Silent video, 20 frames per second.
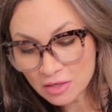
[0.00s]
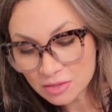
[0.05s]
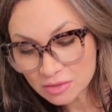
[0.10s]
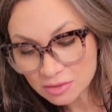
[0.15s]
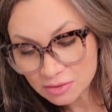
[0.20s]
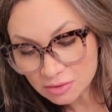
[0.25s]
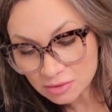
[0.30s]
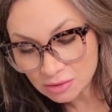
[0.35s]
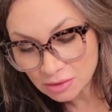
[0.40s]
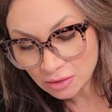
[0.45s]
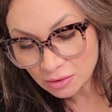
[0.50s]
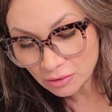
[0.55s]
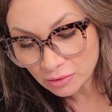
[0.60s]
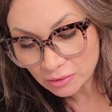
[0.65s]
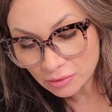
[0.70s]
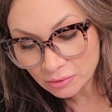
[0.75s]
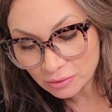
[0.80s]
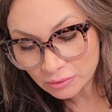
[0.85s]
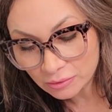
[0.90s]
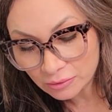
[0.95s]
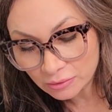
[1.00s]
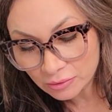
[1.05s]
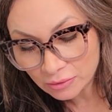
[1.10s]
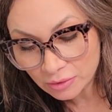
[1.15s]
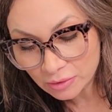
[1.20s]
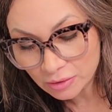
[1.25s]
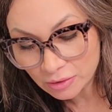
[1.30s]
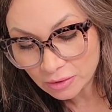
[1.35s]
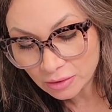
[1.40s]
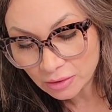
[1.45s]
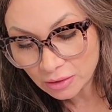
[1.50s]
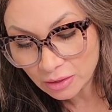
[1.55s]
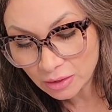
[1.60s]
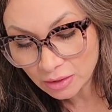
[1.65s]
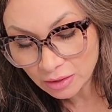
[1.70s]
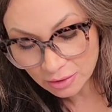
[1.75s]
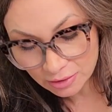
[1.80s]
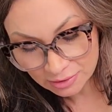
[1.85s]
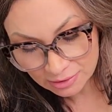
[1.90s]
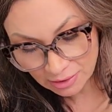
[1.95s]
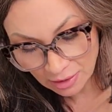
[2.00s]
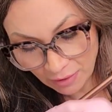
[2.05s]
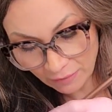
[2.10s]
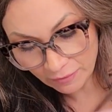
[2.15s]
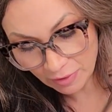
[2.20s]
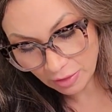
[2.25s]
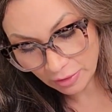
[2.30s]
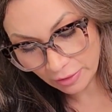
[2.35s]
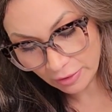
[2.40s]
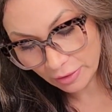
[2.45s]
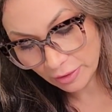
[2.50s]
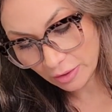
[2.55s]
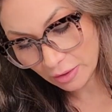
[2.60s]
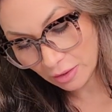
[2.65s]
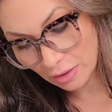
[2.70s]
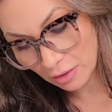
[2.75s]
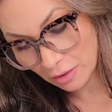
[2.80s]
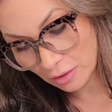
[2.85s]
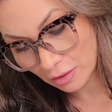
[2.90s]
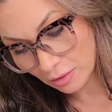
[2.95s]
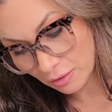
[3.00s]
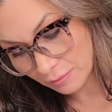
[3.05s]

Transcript: So let us have a look here.